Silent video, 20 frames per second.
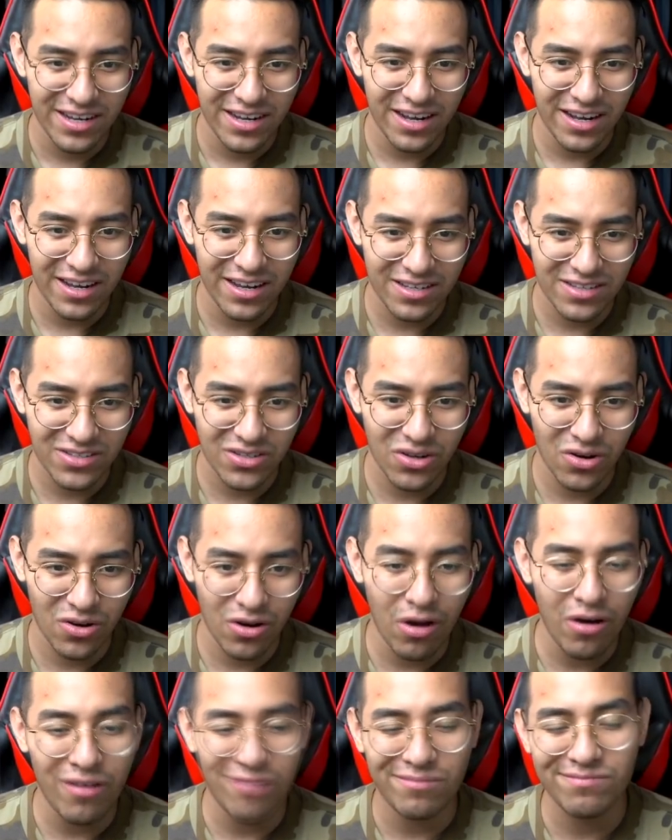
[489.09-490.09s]
Uh, so,
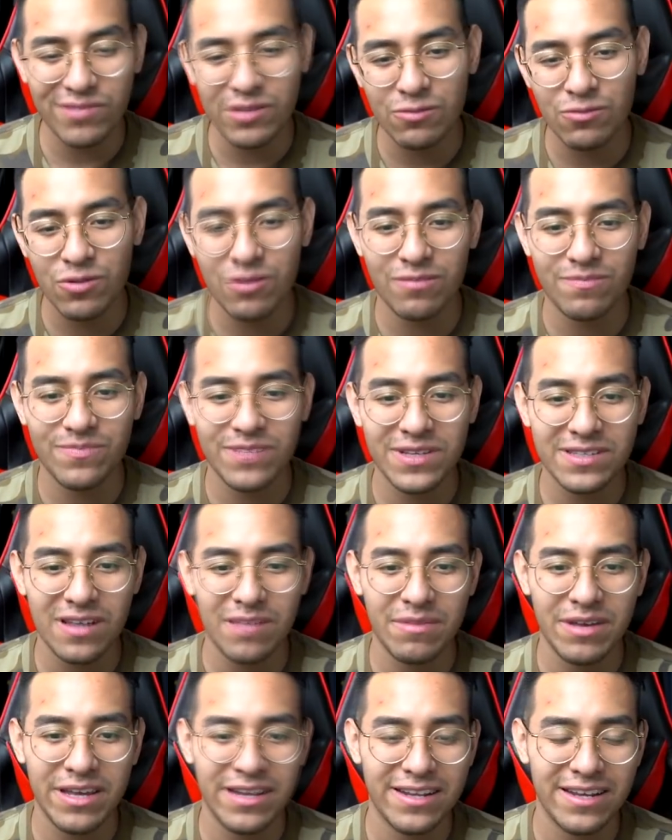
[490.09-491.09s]
oh, well, this time
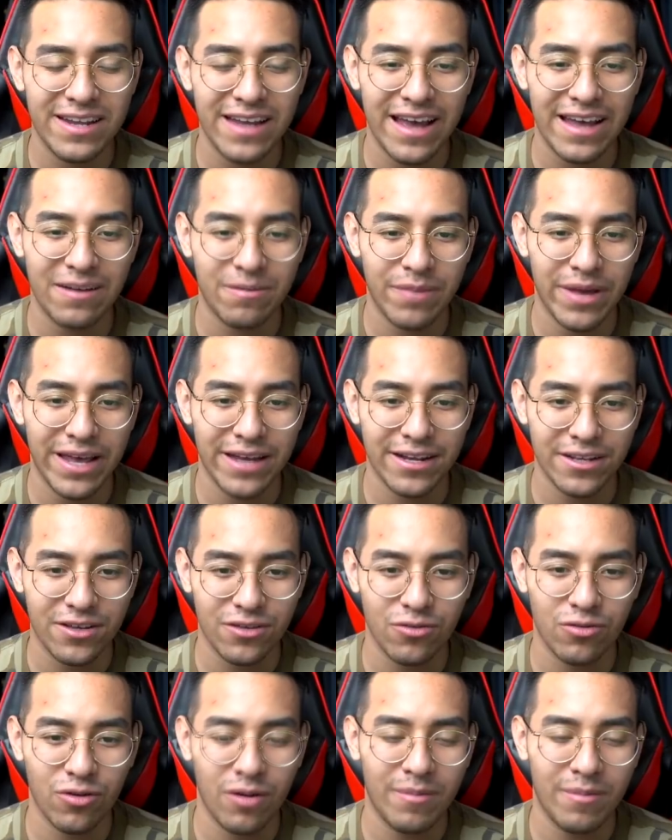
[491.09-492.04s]
he did add a Bandicoot.